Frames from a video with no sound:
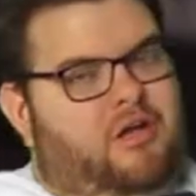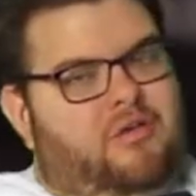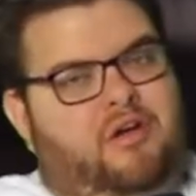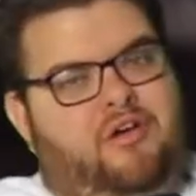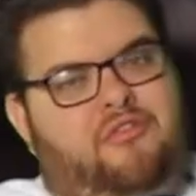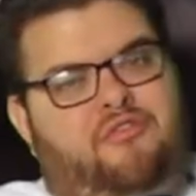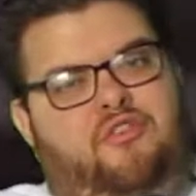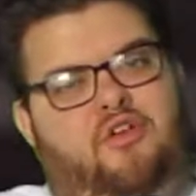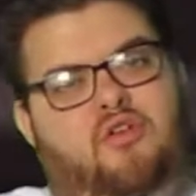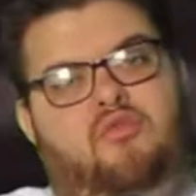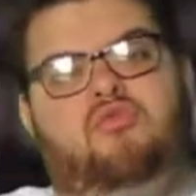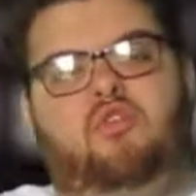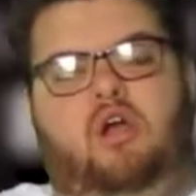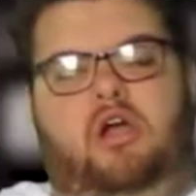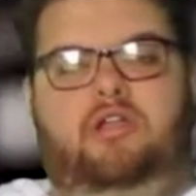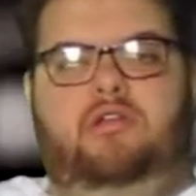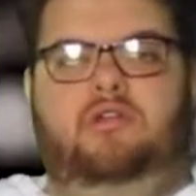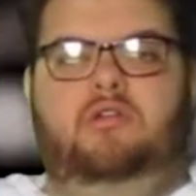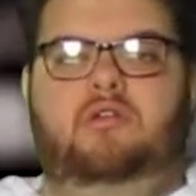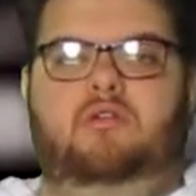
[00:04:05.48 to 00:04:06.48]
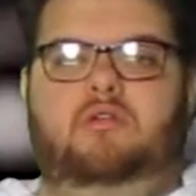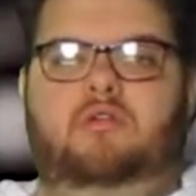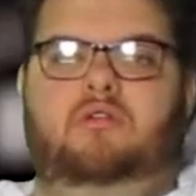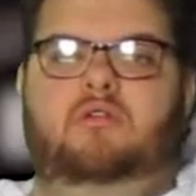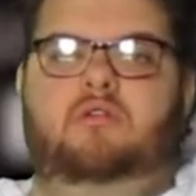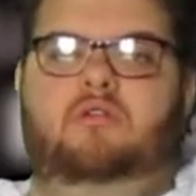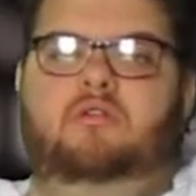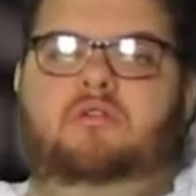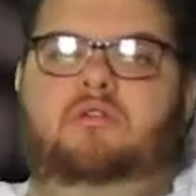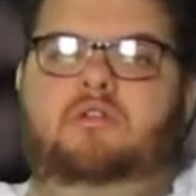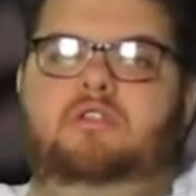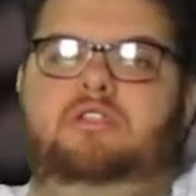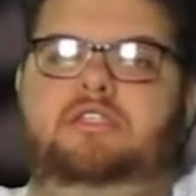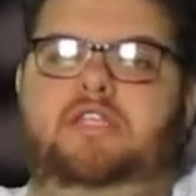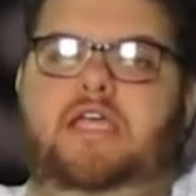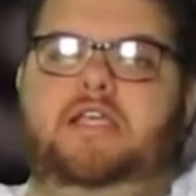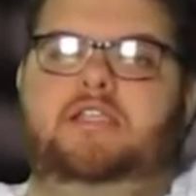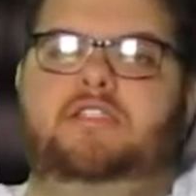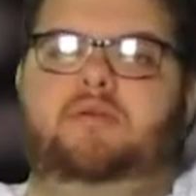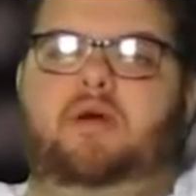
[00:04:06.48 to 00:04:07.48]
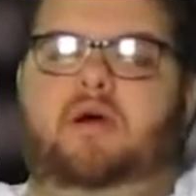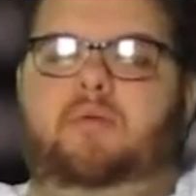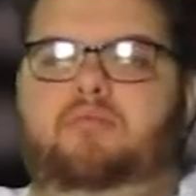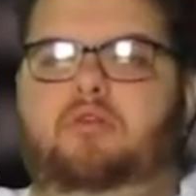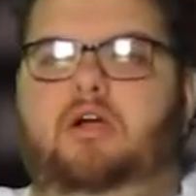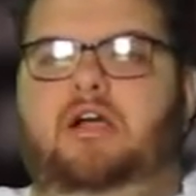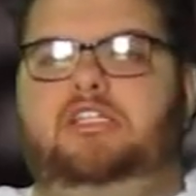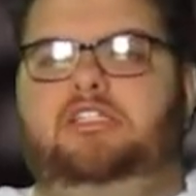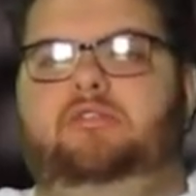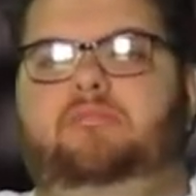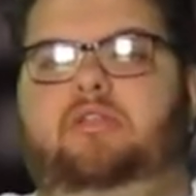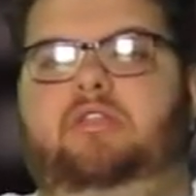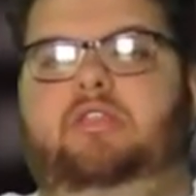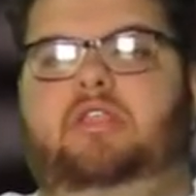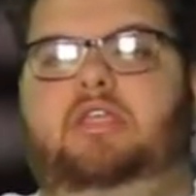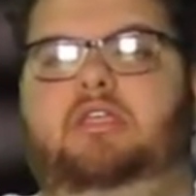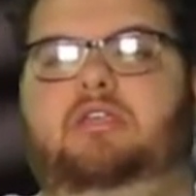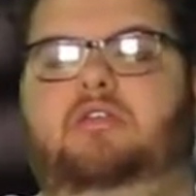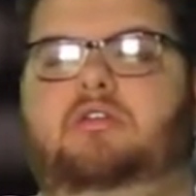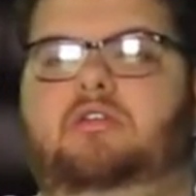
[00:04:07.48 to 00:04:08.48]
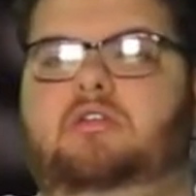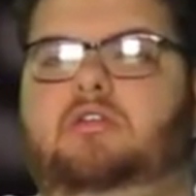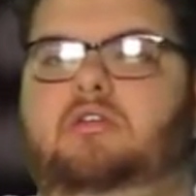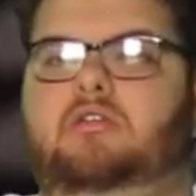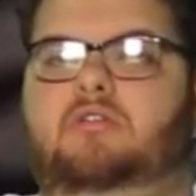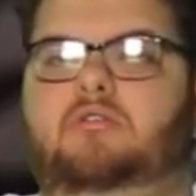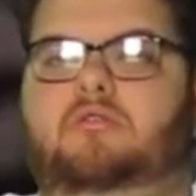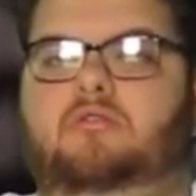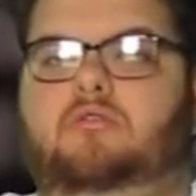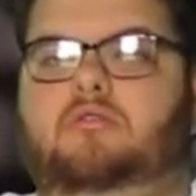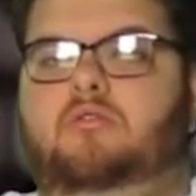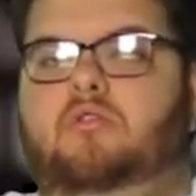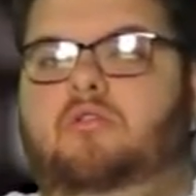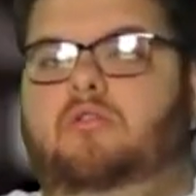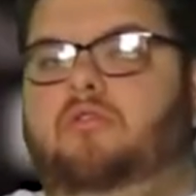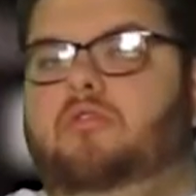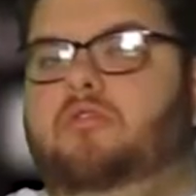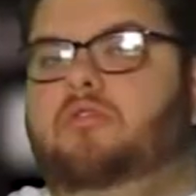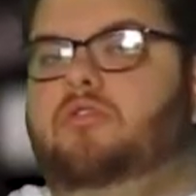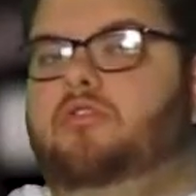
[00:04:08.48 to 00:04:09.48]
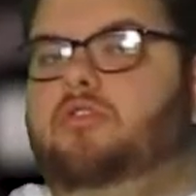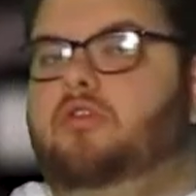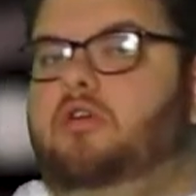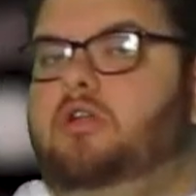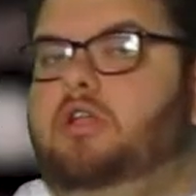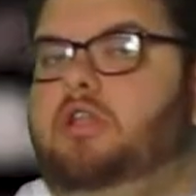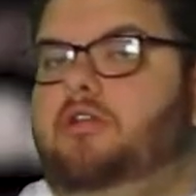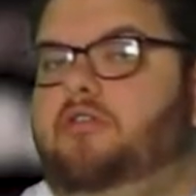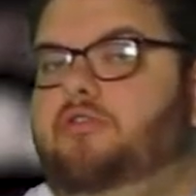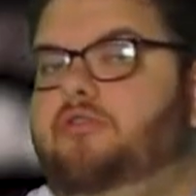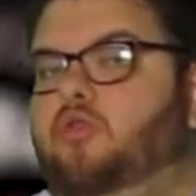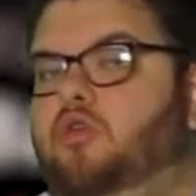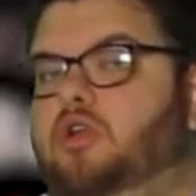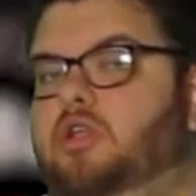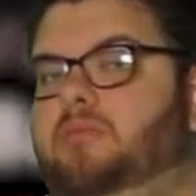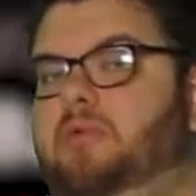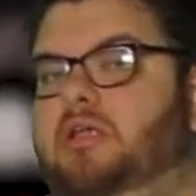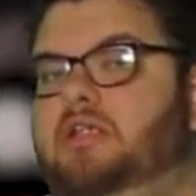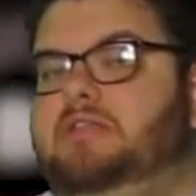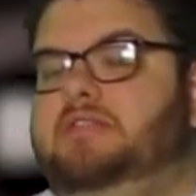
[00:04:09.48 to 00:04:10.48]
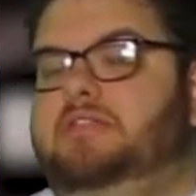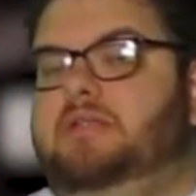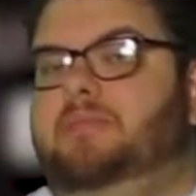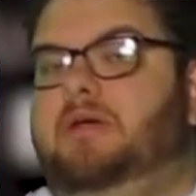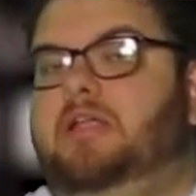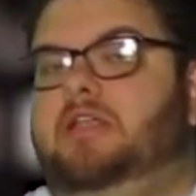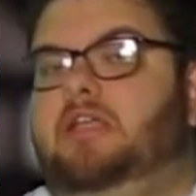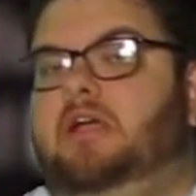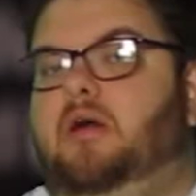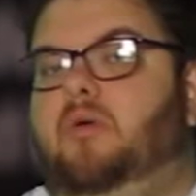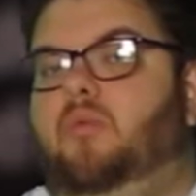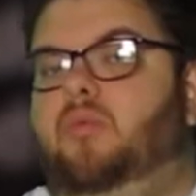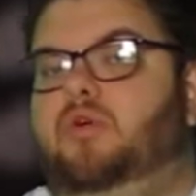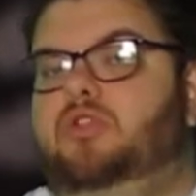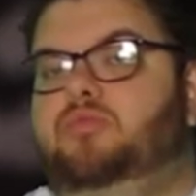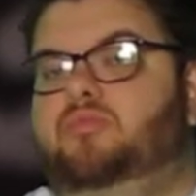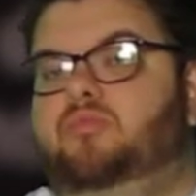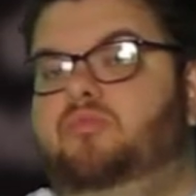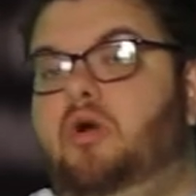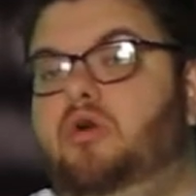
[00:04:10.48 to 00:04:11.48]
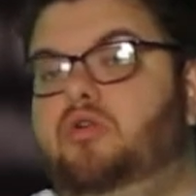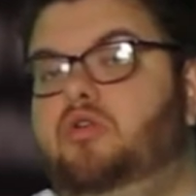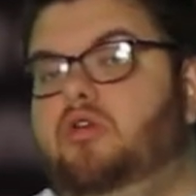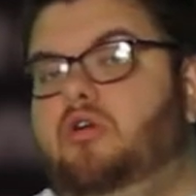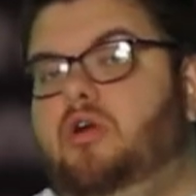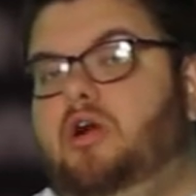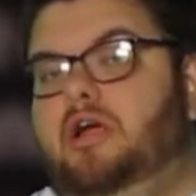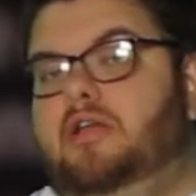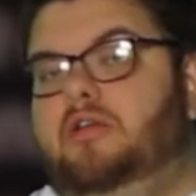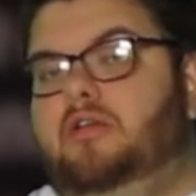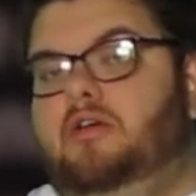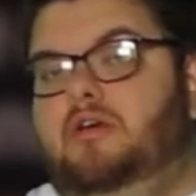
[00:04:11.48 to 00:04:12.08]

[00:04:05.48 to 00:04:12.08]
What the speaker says: full run takes approximately 30 to 40 minutes depending on which mode you're on.